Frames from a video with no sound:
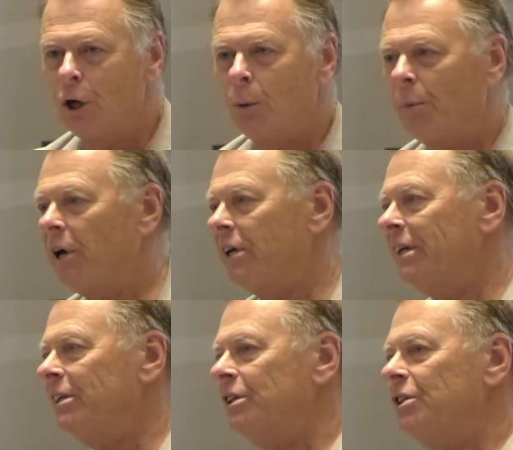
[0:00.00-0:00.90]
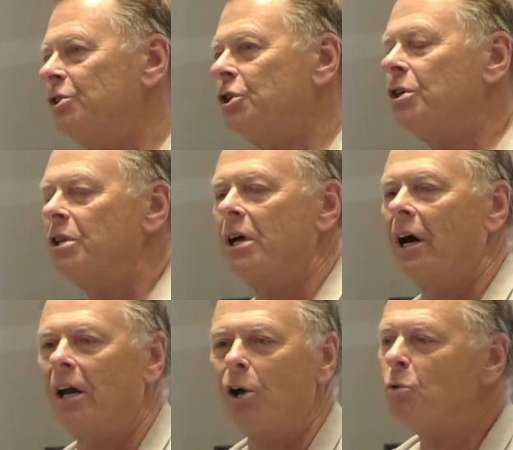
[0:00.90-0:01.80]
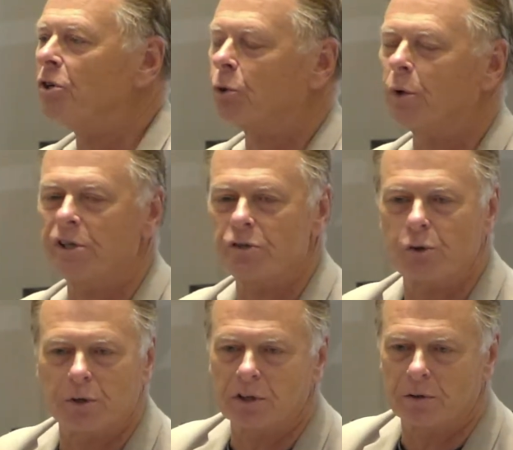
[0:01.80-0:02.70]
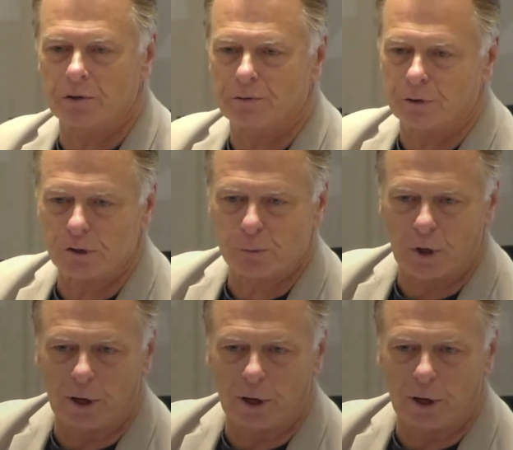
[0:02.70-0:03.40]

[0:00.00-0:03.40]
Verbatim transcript: But in addition to that, I wonder what he's doing there in the first place.